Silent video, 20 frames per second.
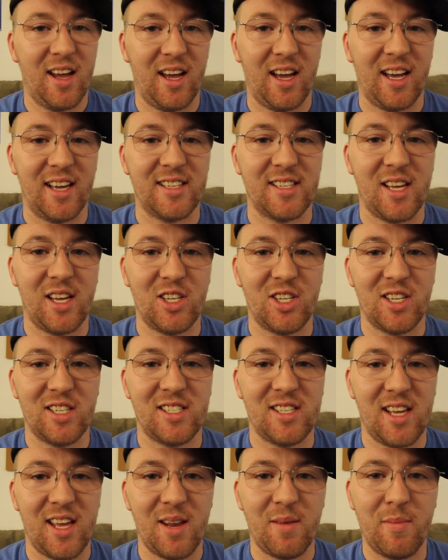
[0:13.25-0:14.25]
As I
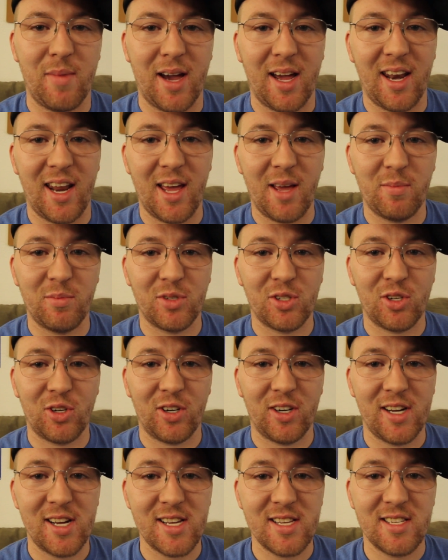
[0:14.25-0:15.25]
just said, my name's
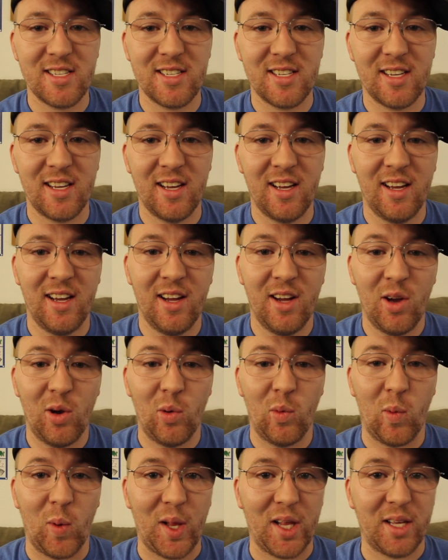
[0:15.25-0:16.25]
Chris.
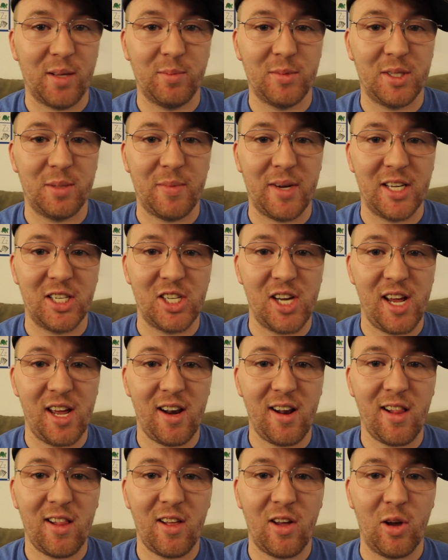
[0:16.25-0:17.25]
Welcome to my
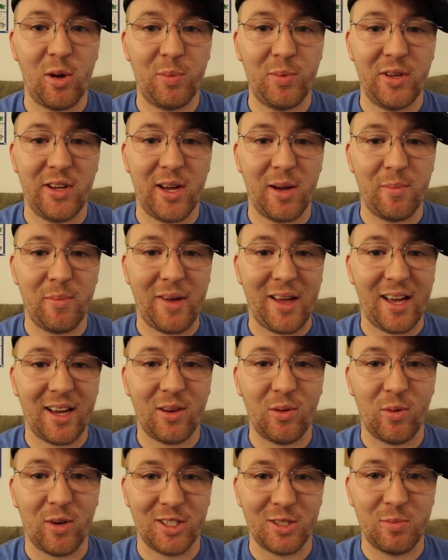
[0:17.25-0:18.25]
channel. Hope you come
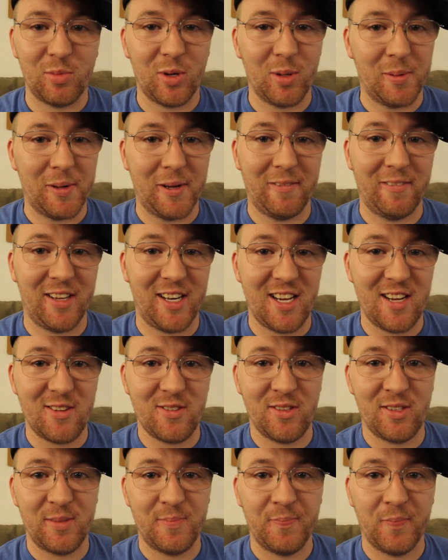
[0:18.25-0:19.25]
back and watch more of my
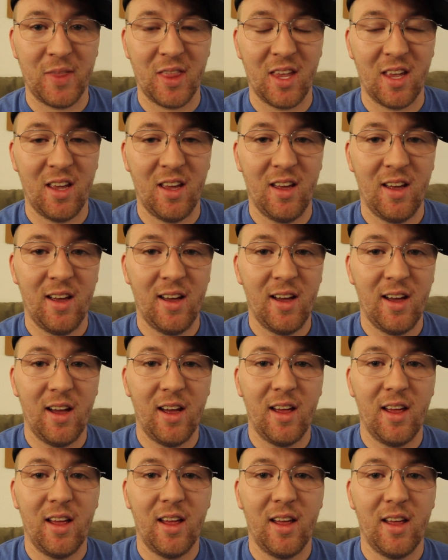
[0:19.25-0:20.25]
videos.
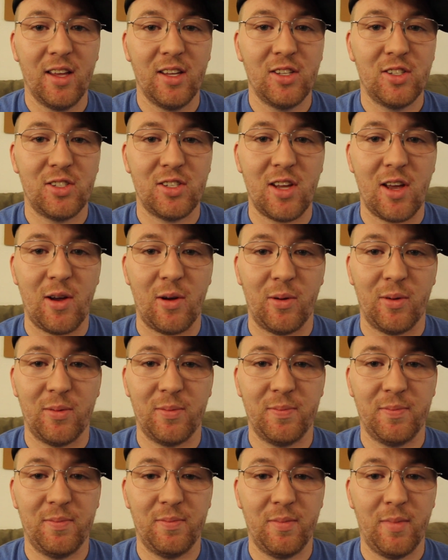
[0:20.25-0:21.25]
So,
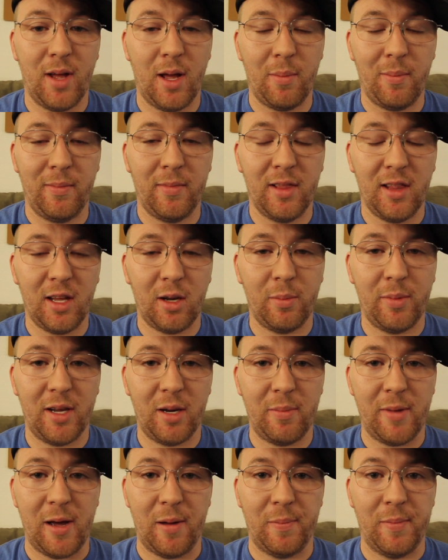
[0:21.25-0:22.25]
a little bit
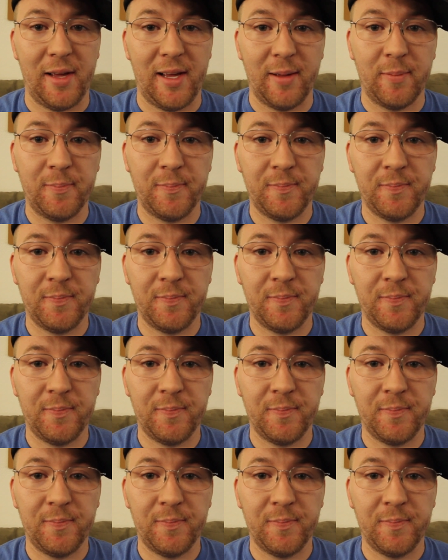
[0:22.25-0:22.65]
about me.